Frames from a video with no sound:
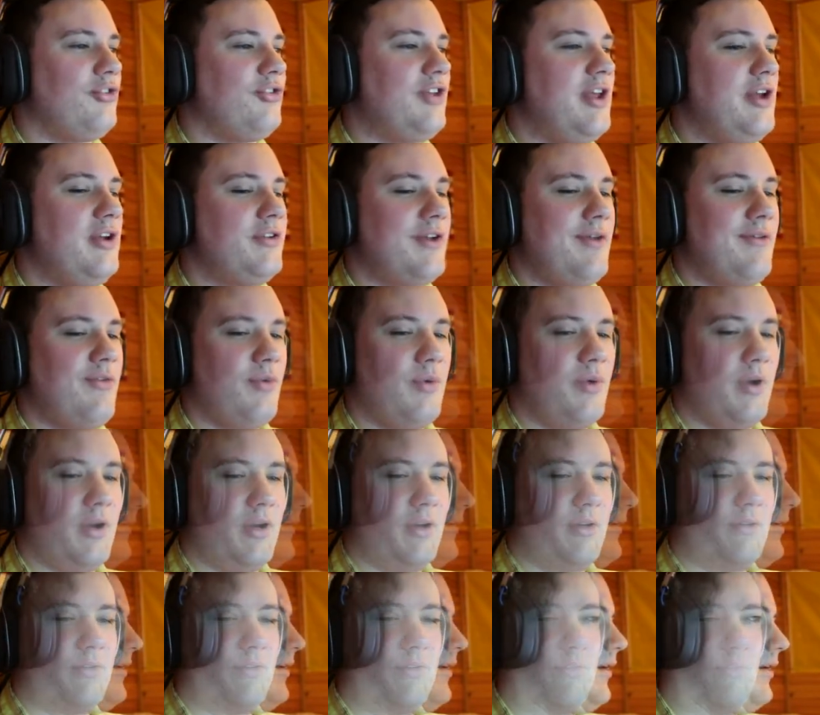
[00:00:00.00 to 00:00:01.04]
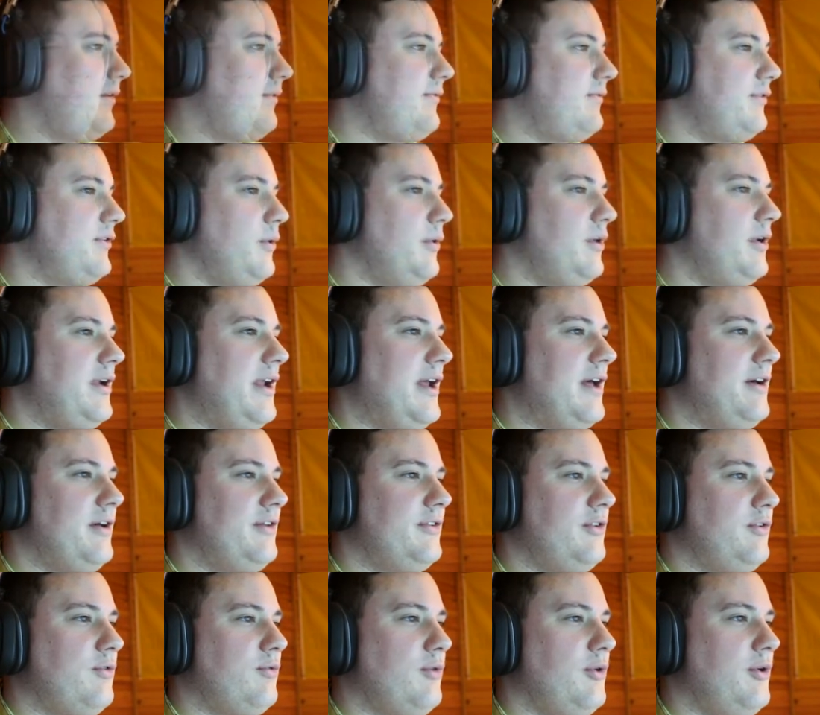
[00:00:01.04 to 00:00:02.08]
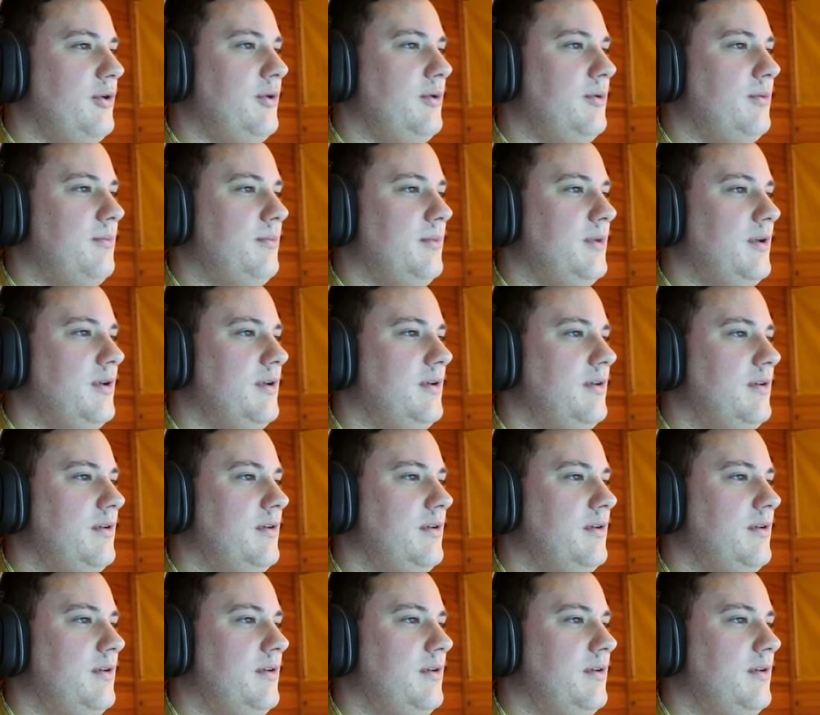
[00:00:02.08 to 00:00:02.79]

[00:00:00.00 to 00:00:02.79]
There's heaters everywhere. A fluid analysis room.